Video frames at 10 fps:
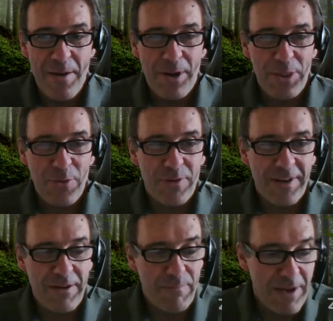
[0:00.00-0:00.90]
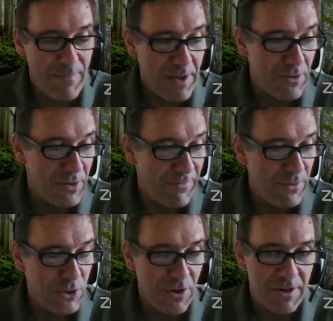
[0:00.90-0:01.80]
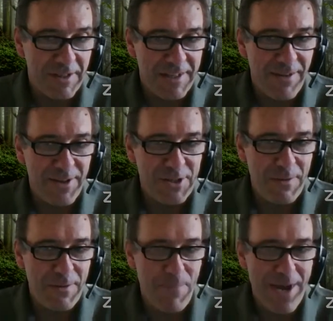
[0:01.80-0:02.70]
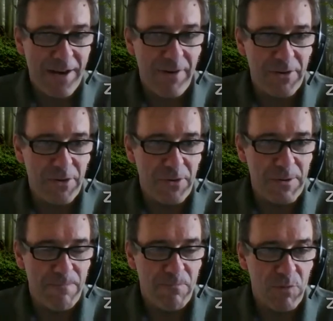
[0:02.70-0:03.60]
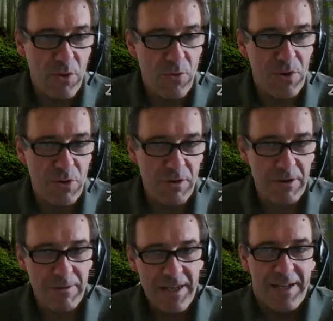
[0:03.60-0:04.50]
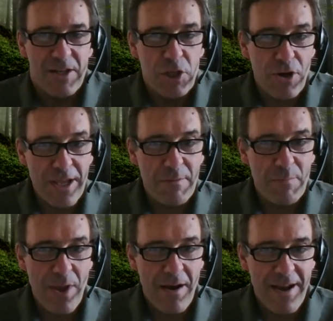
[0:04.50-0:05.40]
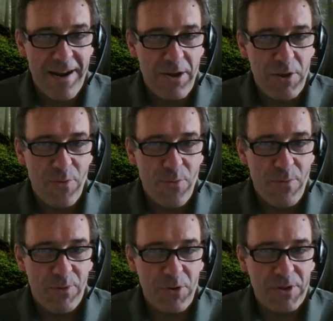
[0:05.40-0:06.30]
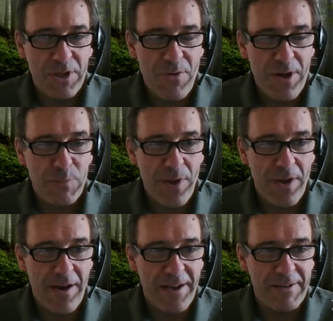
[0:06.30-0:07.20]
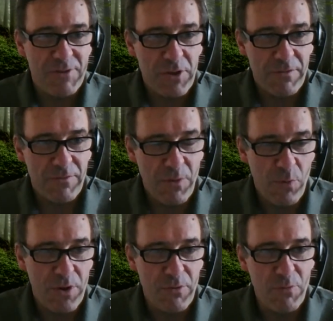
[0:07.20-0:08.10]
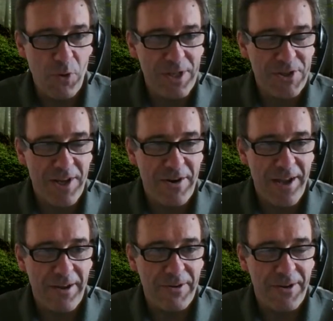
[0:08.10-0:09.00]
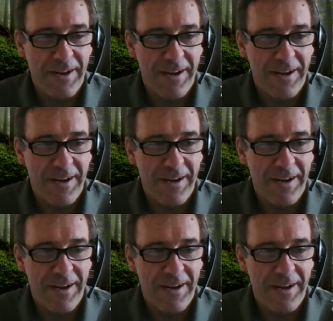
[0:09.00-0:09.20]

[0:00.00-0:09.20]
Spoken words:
But I thought it might be good if you started giving some background on you and your journey in BI and how you got to USPI and sort of what your role is there now.